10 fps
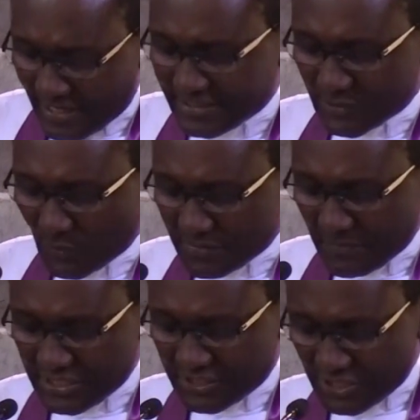That is what
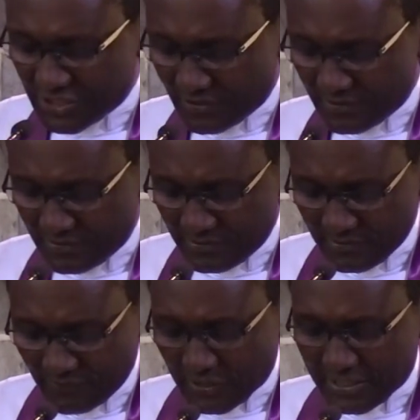meditation
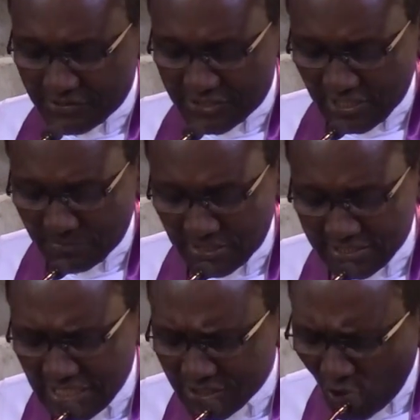for the Christian
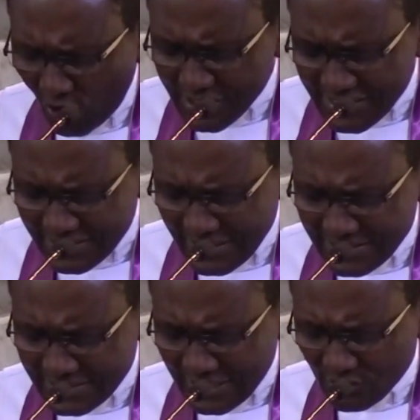means. It's all
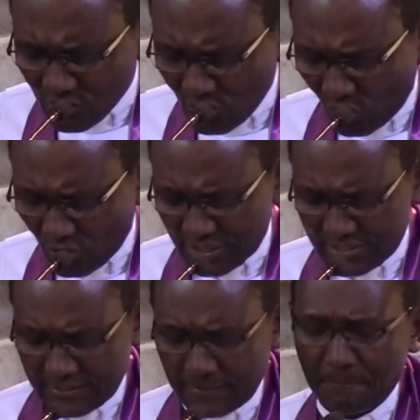centered on
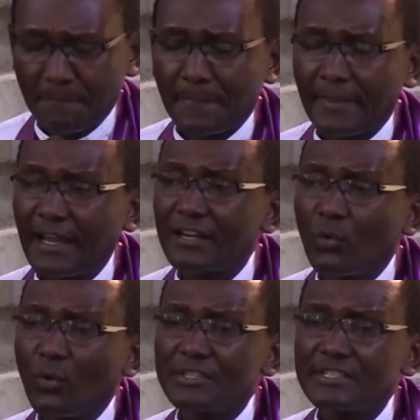God
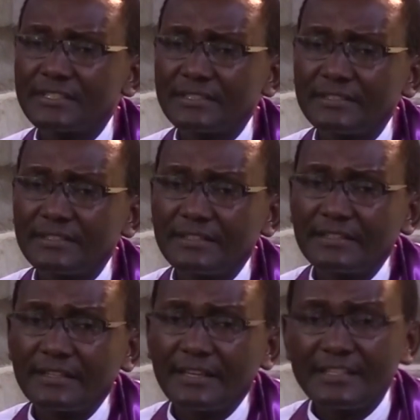and what
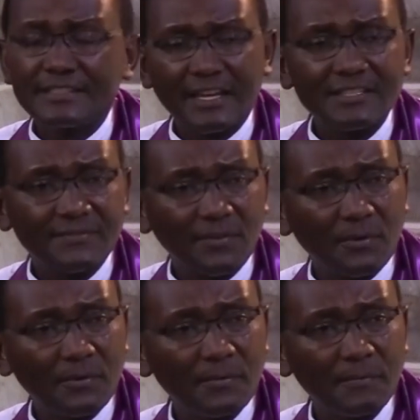he stands
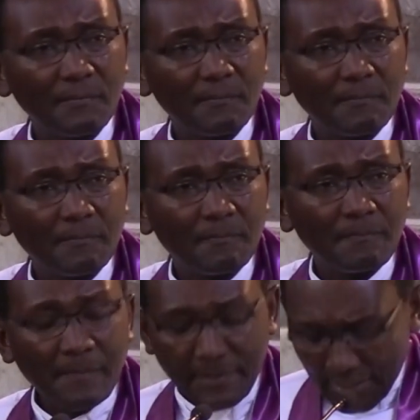for.
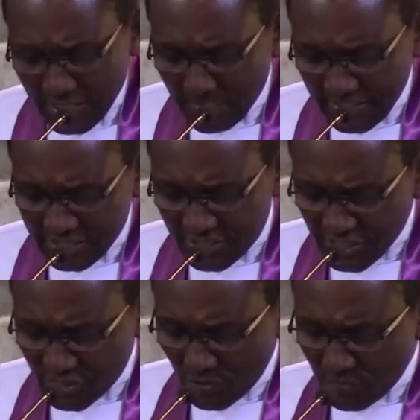In
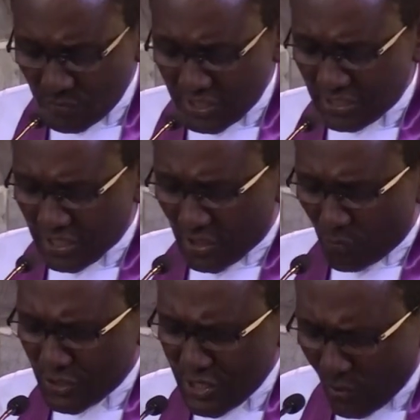meditation, we
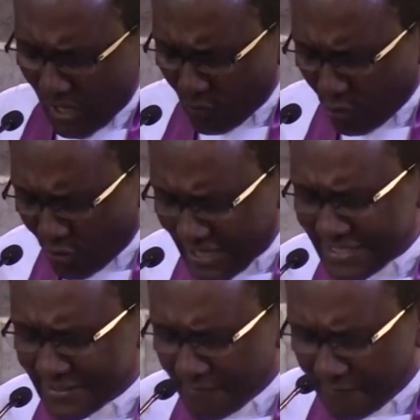know how God
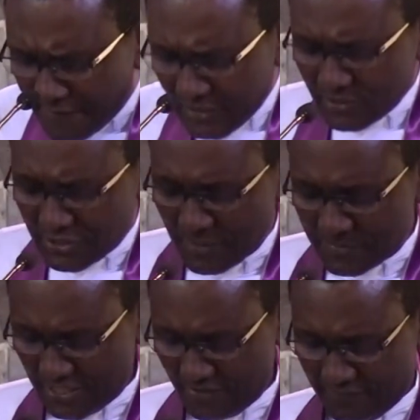has revealed
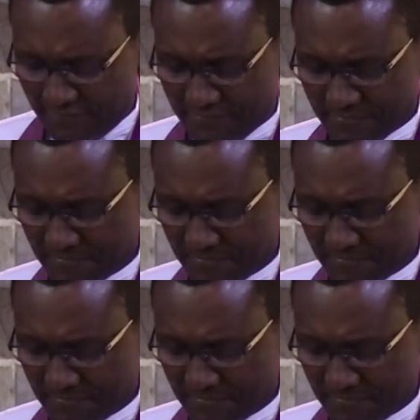himself.